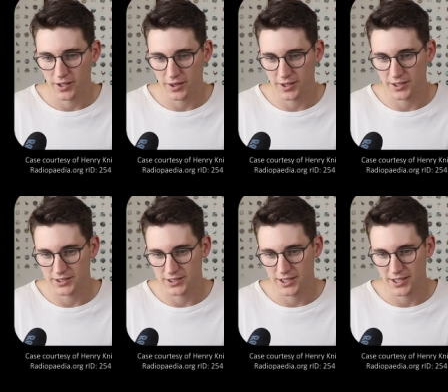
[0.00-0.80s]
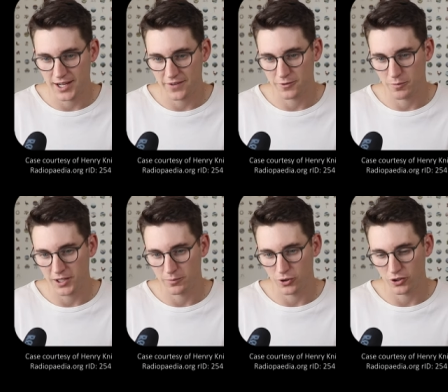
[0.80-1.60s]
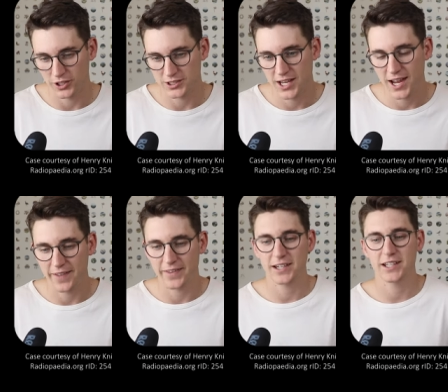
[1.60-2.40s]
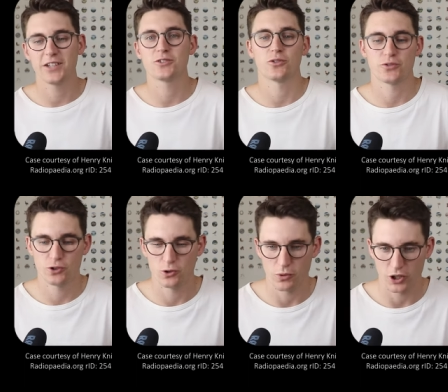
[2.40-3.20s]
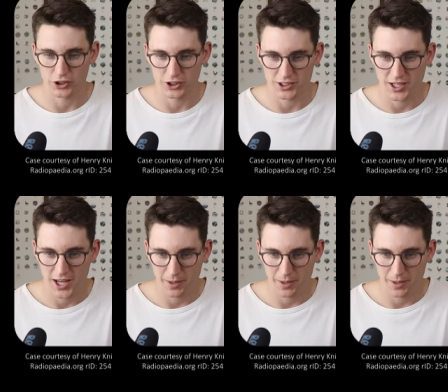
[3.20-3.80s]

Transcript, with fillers: this left main bronchus and then it gives off two branches.